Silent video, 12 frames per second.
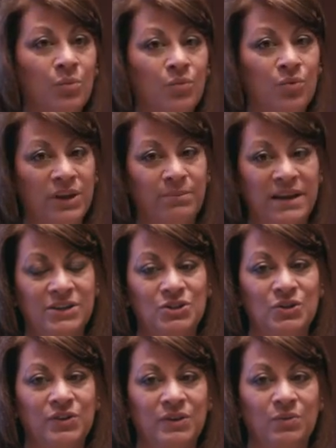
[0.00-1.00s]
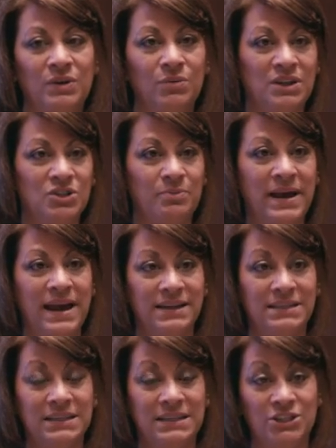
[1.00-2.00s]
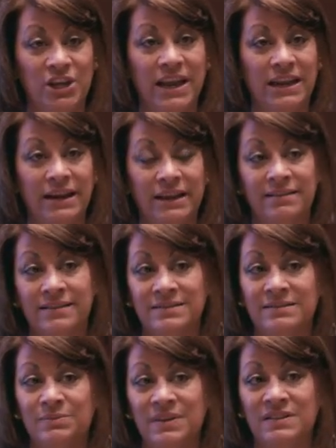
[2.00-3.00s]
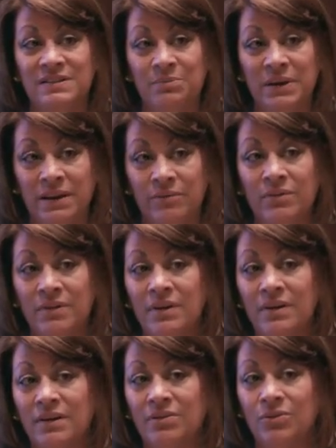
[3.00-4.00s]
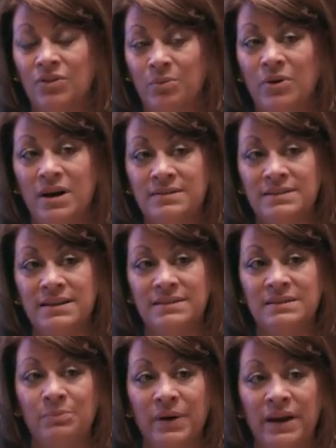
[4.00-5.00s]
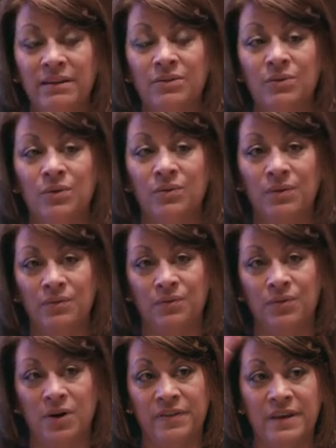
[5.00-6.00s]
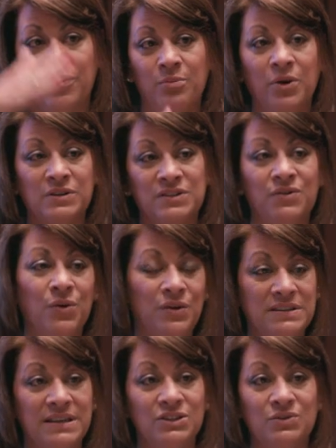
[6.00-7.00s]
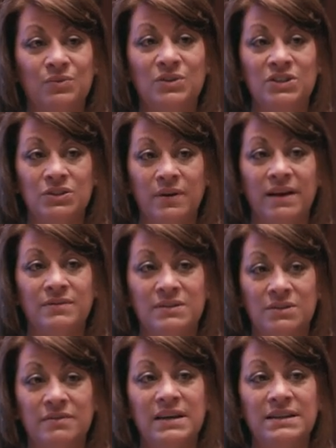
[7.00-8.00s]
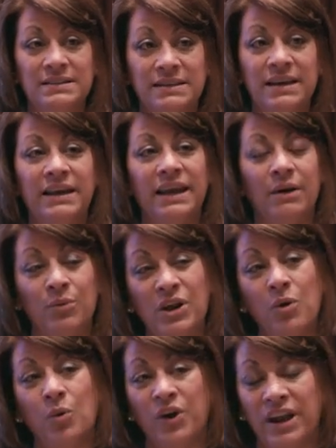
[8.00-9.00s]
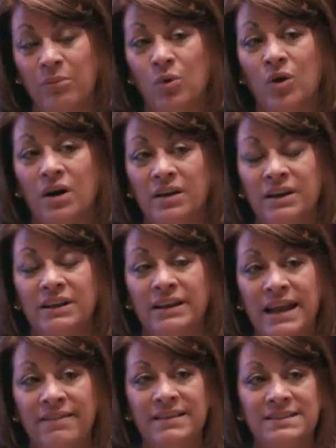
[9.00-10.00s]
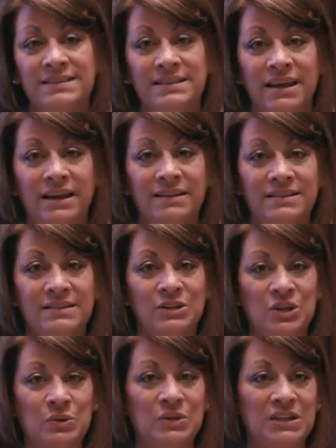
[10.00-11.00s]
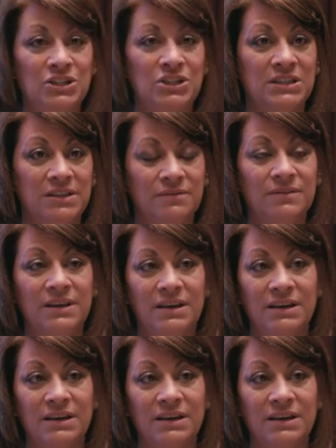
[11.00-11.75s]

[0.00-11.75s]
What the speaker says: we make sure that we reach back to each candidate that's been through the process, but for the other parts of the organization, we do have surveys. And we are working more, and again, this is a new initiative